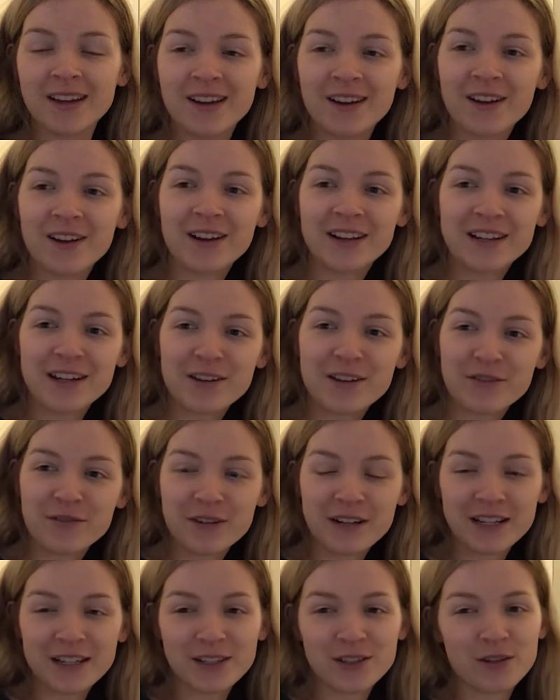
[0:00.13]
Hi Year
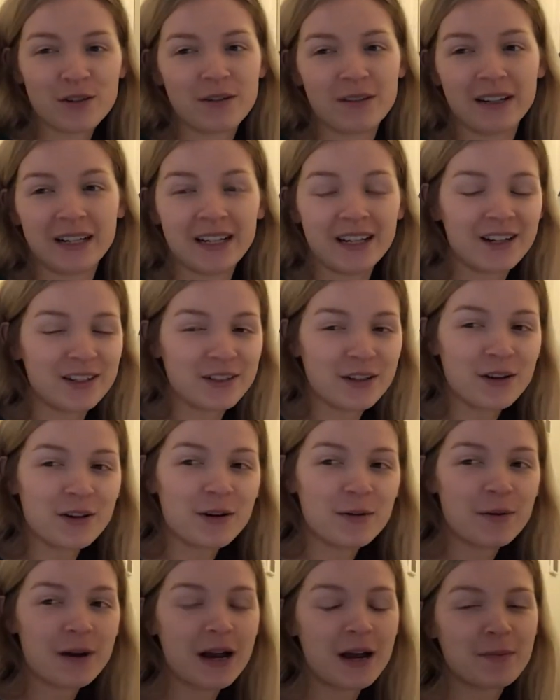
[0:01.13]
3, sorry, I don't know
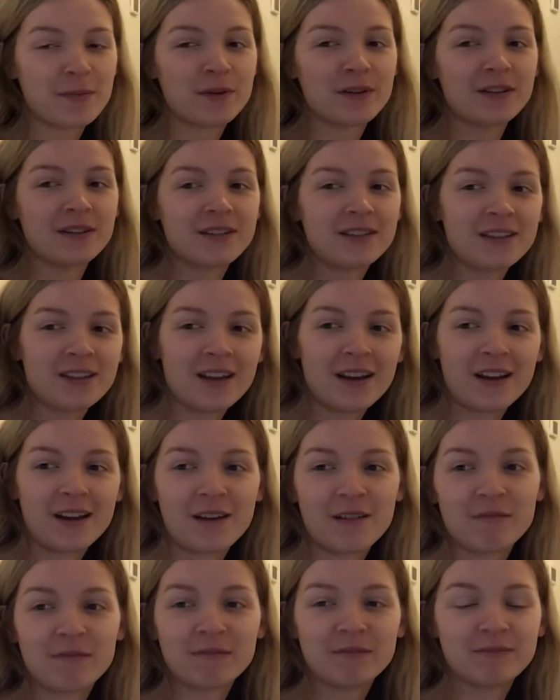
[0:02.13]
what happened.
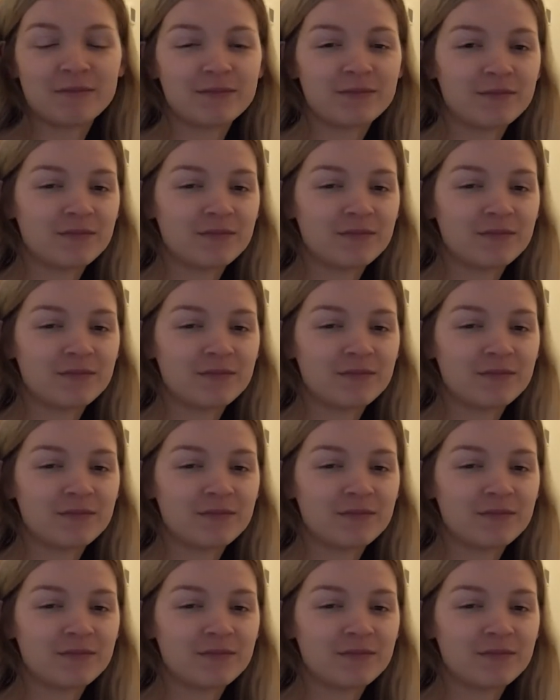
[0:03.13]
I'm